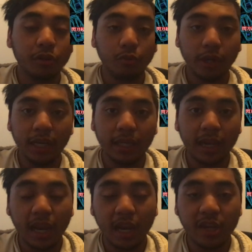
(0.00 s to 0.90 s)
3
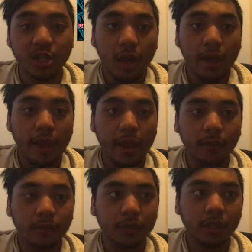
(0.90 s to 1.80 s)
Engage,
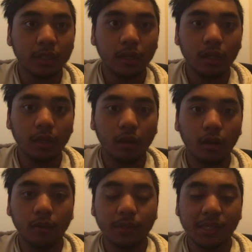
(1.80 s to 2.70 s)
and literally
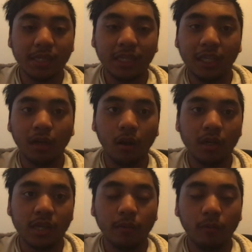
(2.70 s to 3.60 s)
all of its key
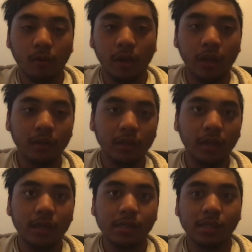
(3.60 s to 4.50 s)
cards at 1,
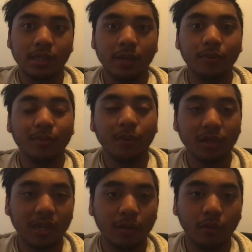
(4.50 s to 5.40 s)
as an example,
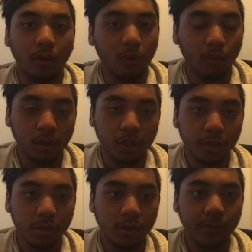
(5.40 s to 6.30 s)
multi-roll Hornet
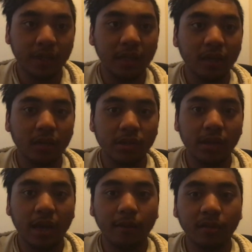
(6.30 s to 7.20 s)
Drones, but then you also
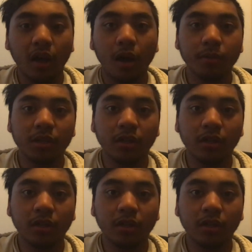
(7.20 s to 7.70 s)
have the option